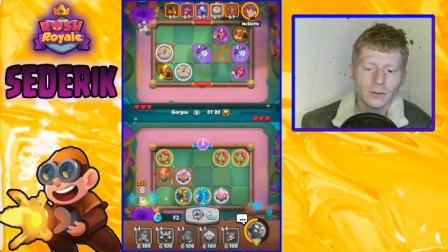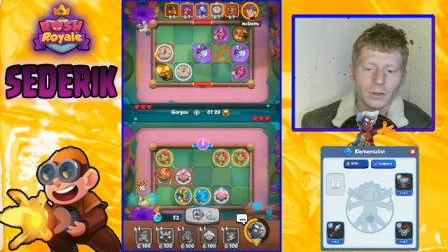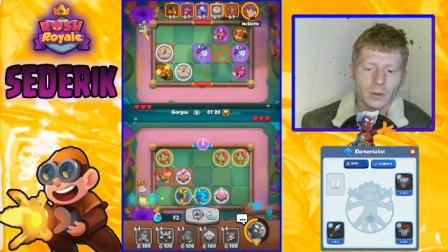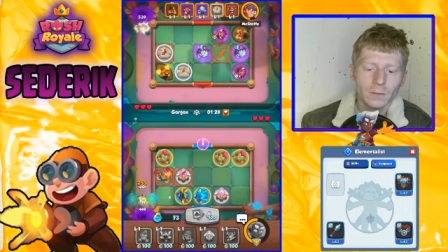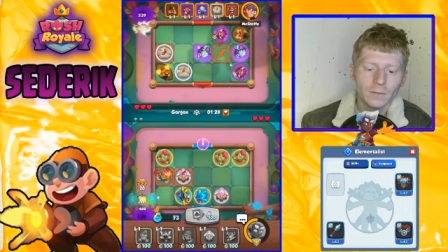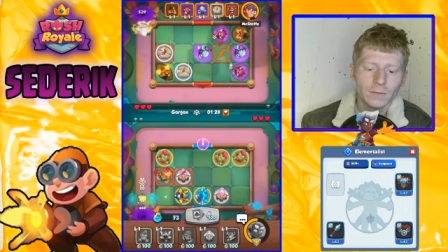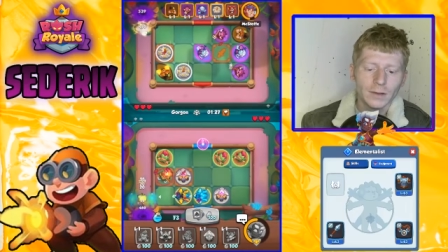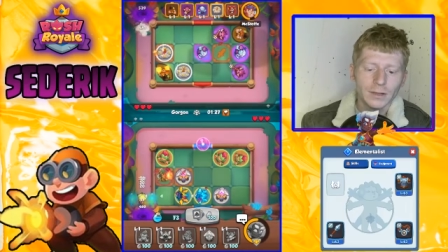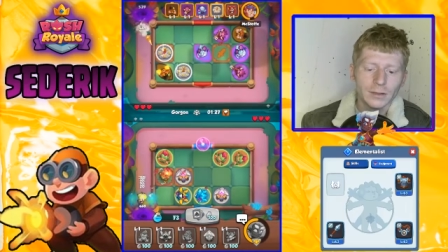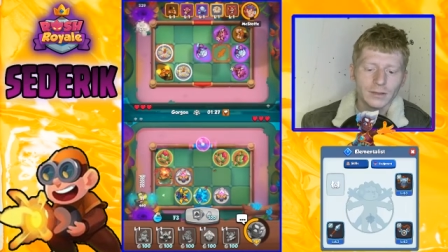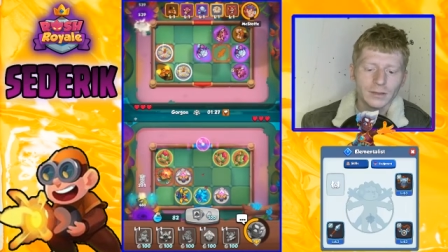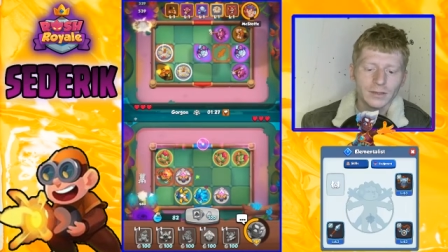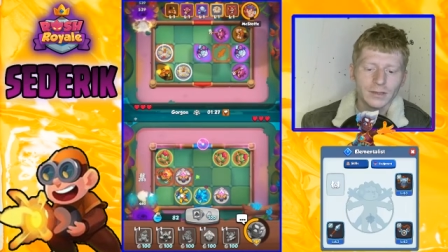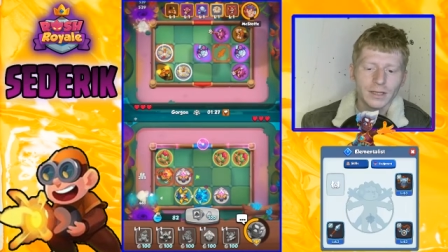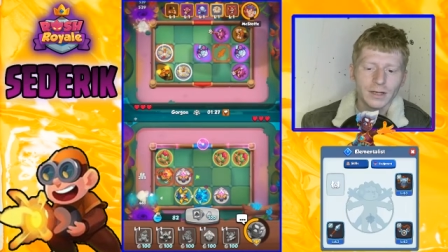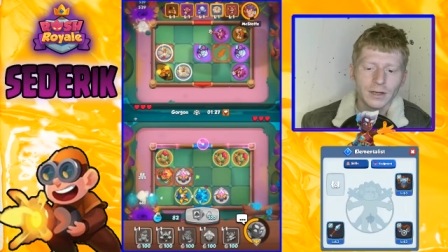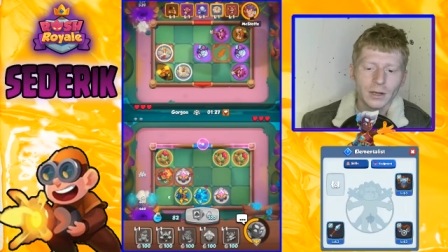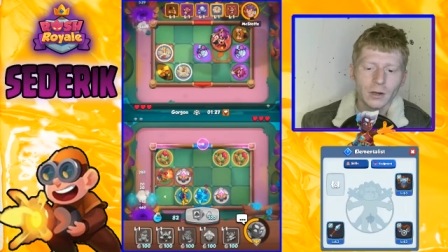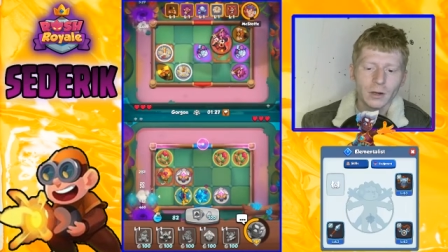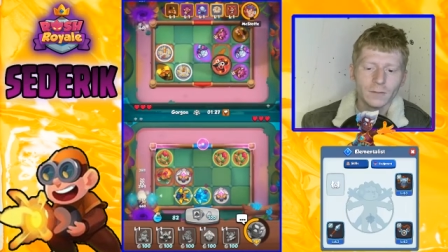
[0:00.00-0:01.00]
Hopefully he doesn't
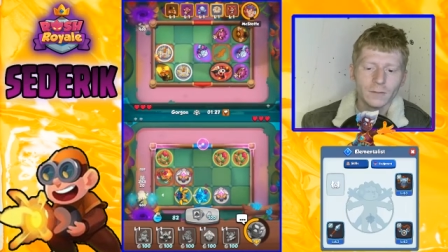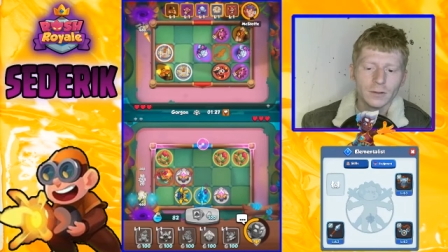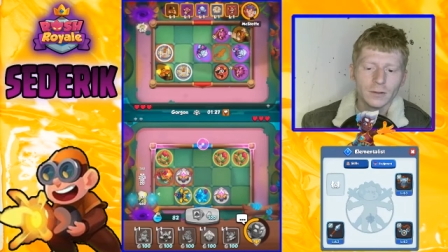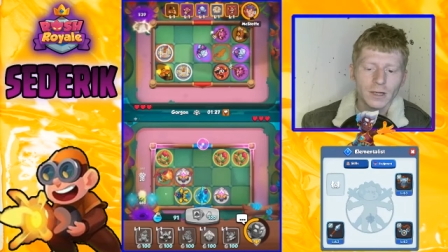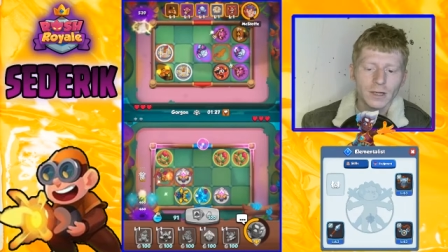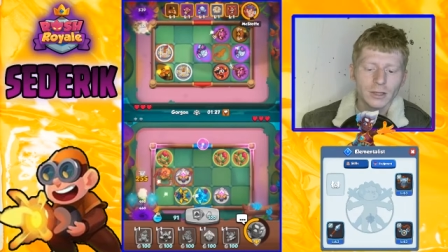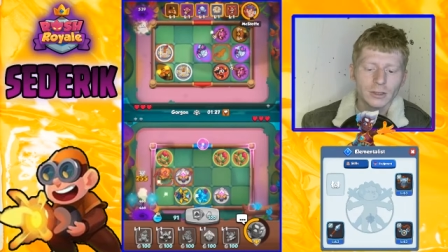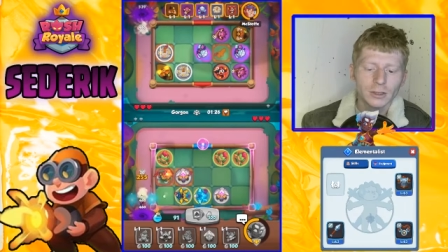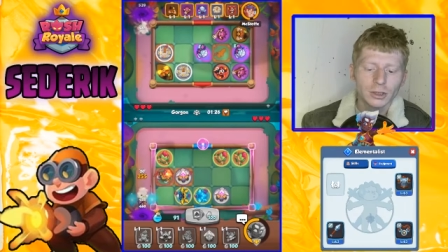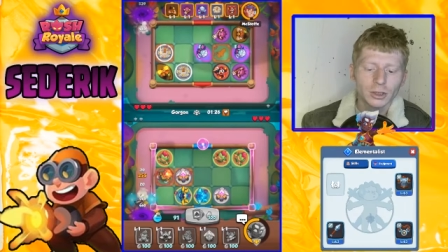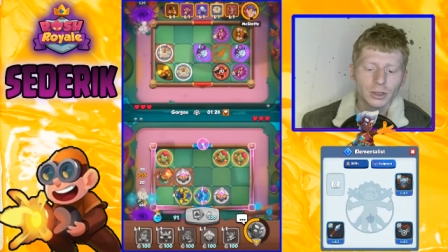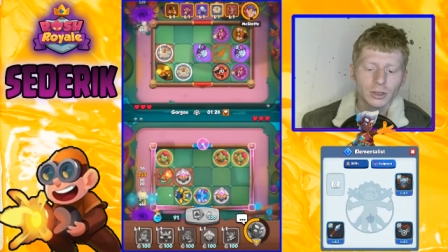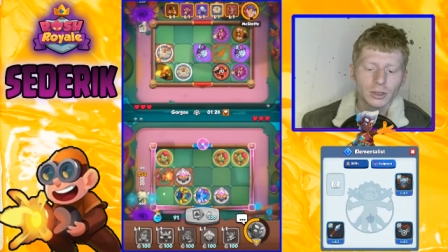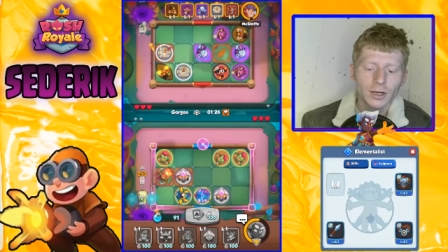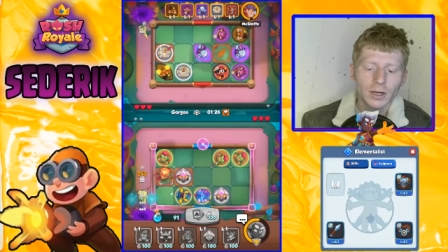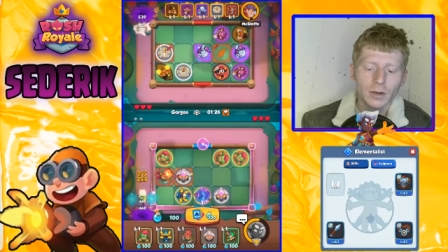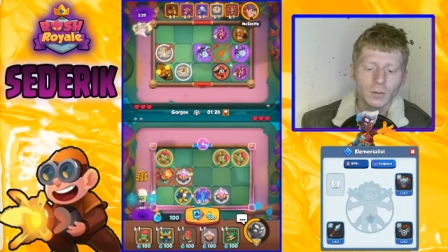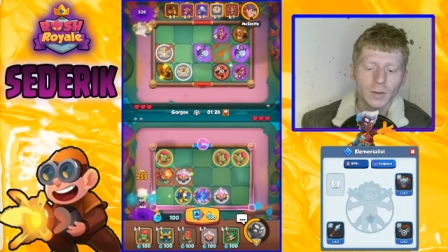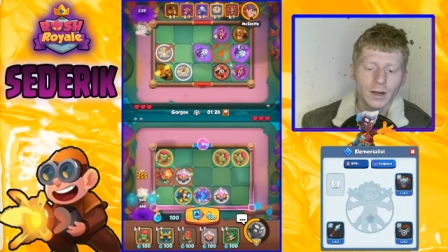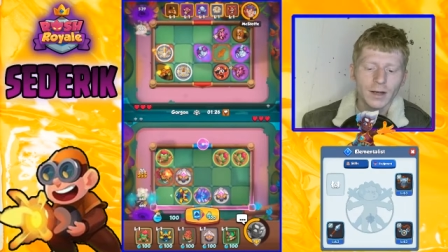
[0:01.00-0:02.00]
send it over and hit us
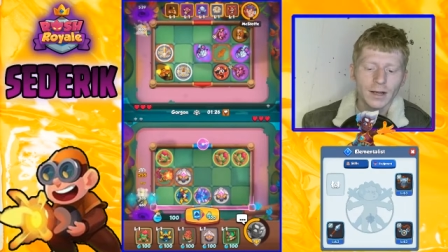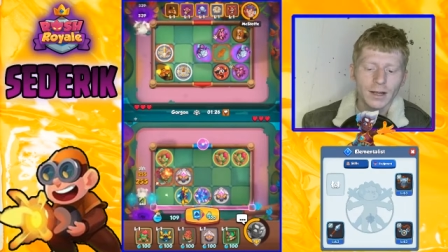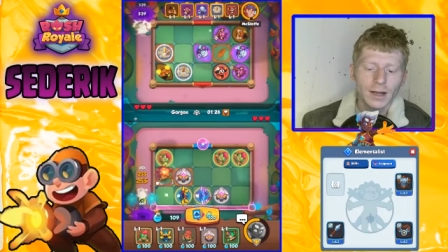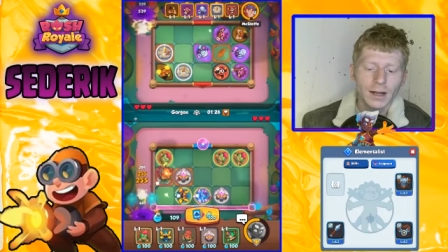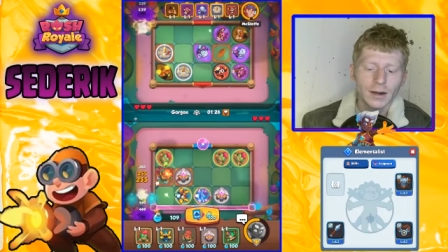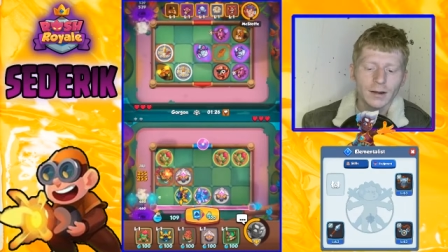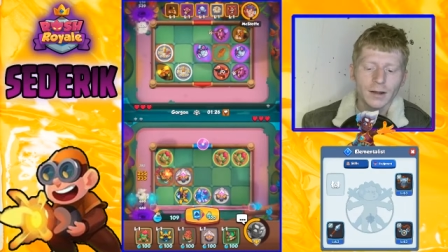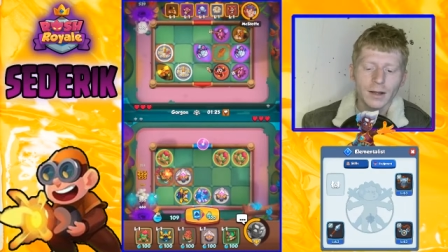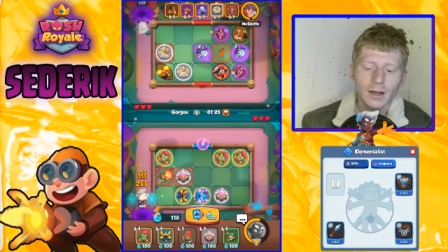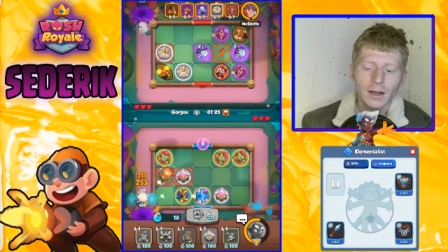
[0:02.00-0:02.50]
straight away again.